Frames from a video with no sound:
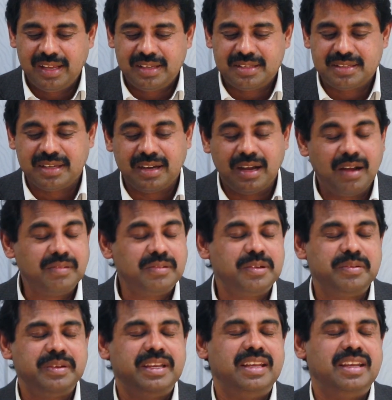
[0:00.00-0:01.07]
So how
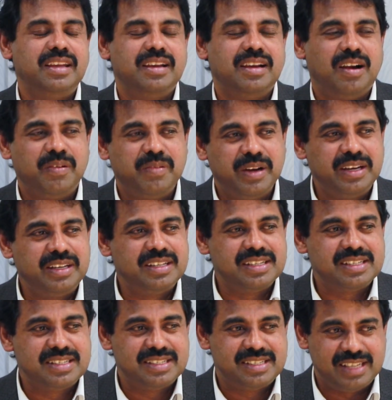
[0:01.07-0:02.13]
do we avoid
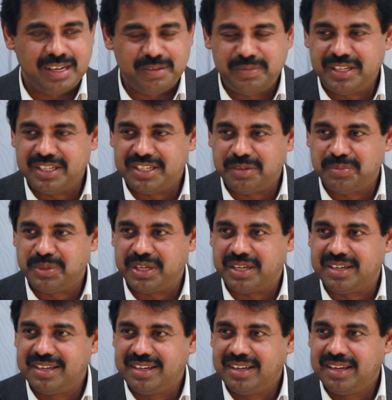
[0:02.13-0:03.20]
this
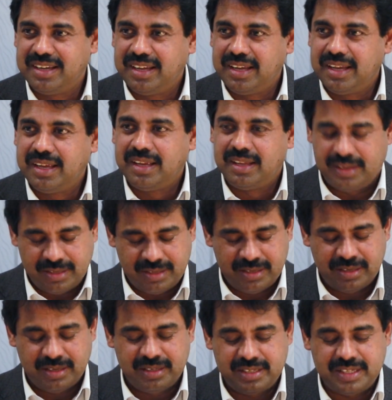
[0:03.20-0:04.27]
self-deception?
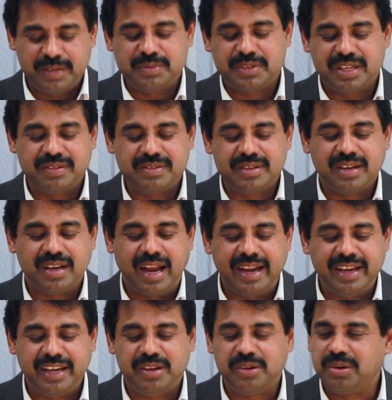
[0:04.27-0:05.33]
James gives an
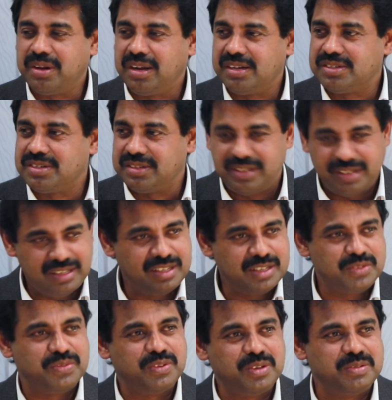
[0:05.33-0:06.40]
antidote also. In
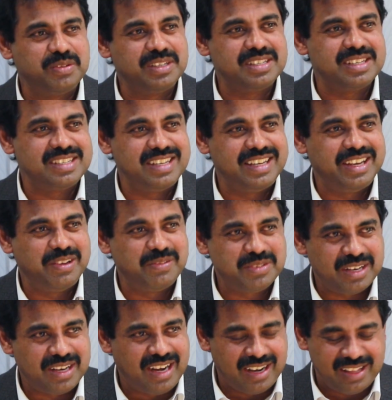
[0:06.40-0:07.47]
these 4 verses, he
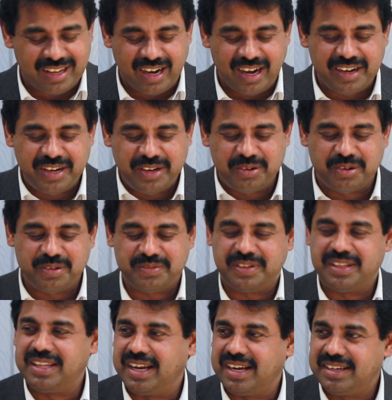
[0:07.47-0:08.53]
gives another antidote
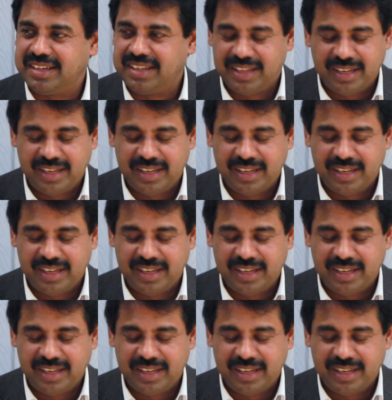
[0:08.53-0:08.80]
for that.